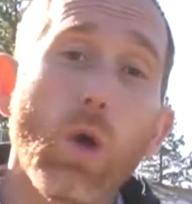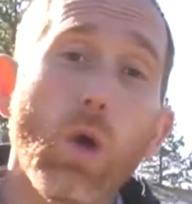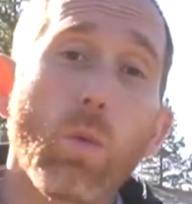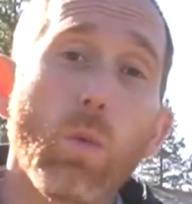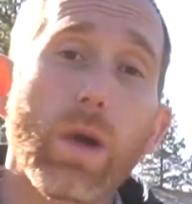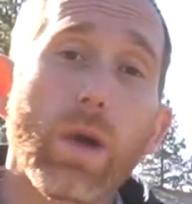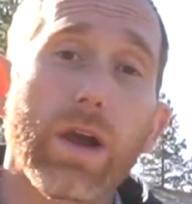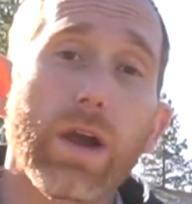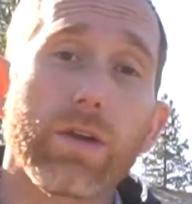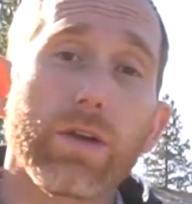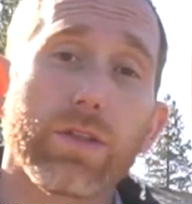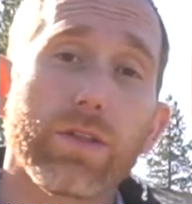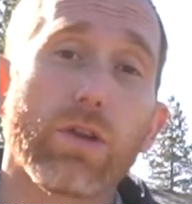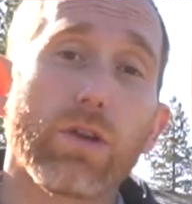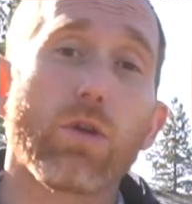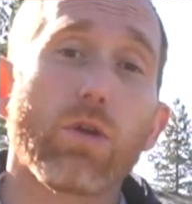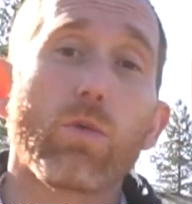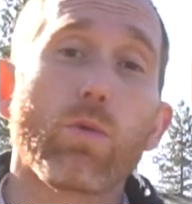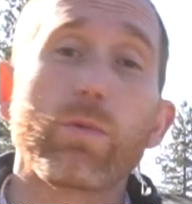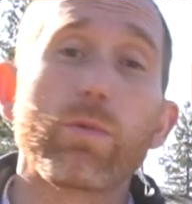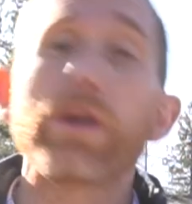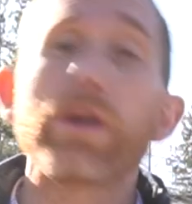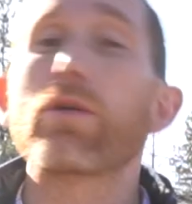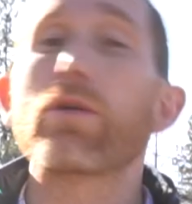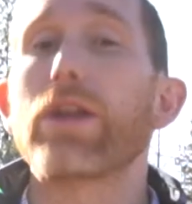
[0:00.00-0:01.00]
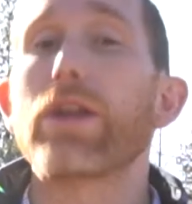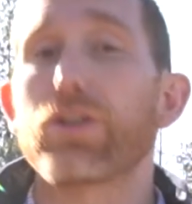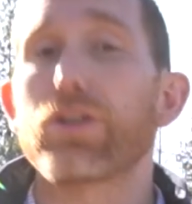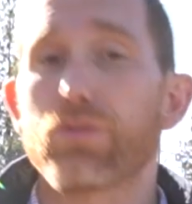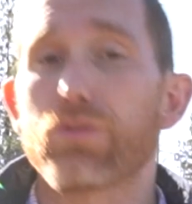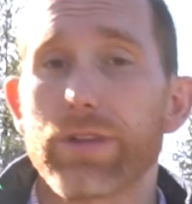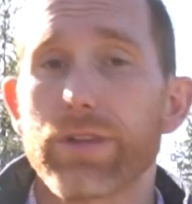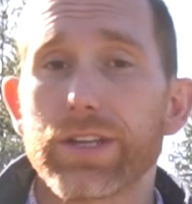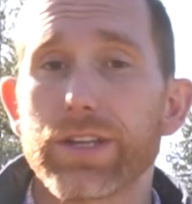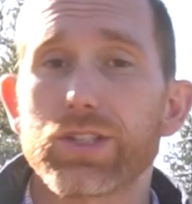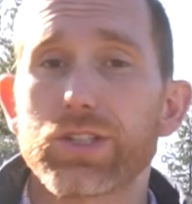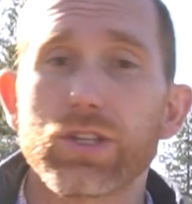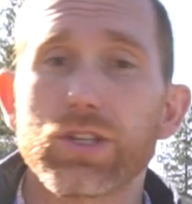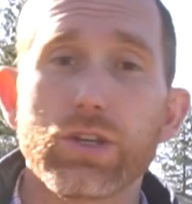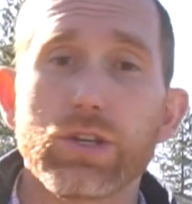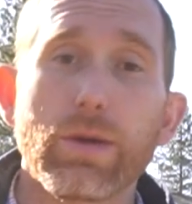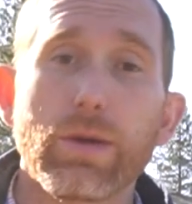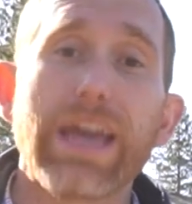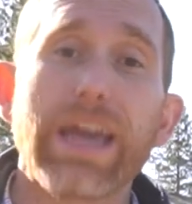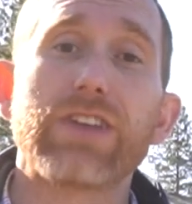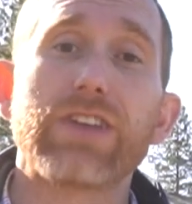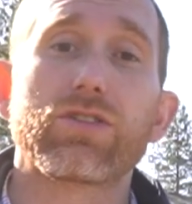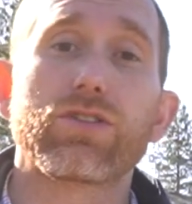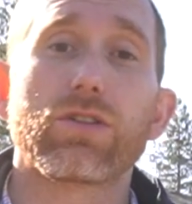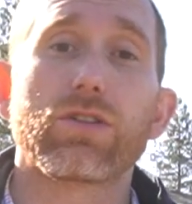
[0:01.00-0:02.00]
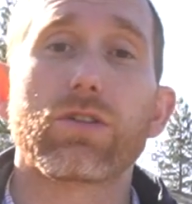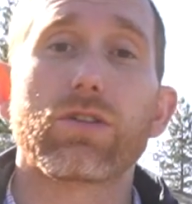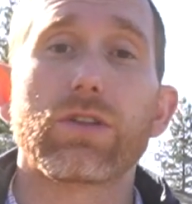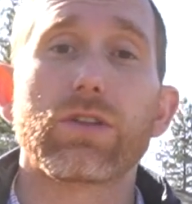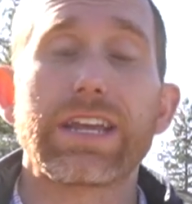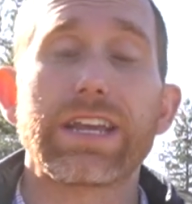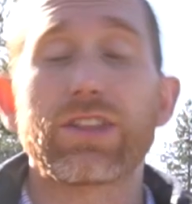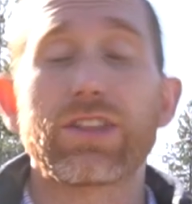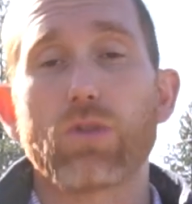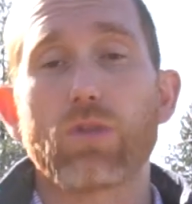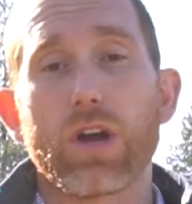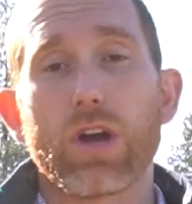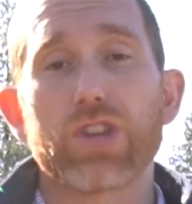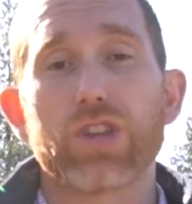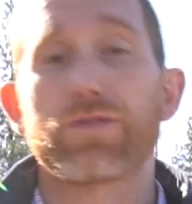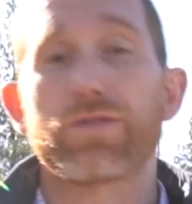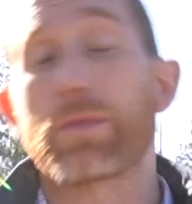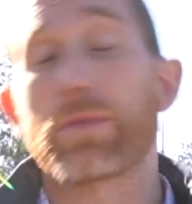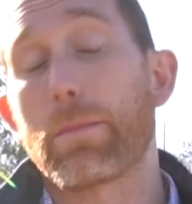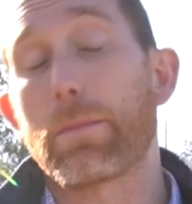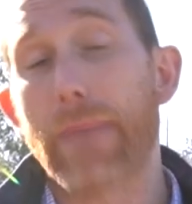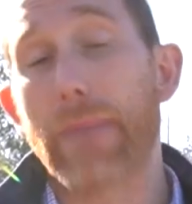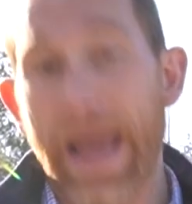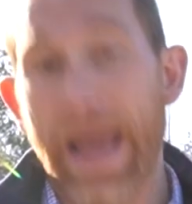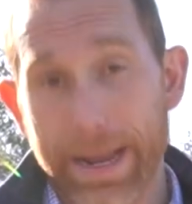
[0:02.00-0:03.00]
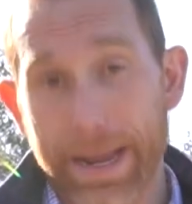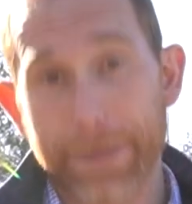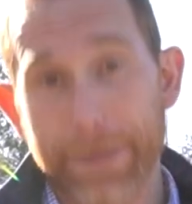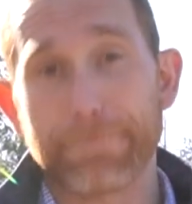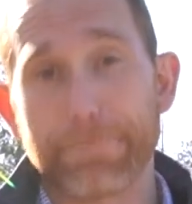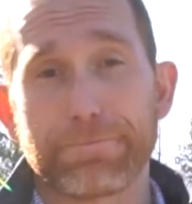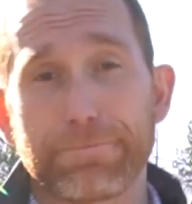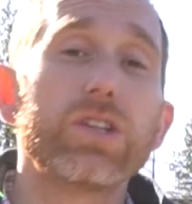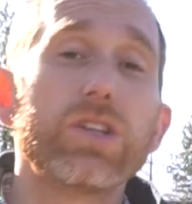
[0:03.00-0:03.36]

where they're rear entry, so you enter in the garage from the back.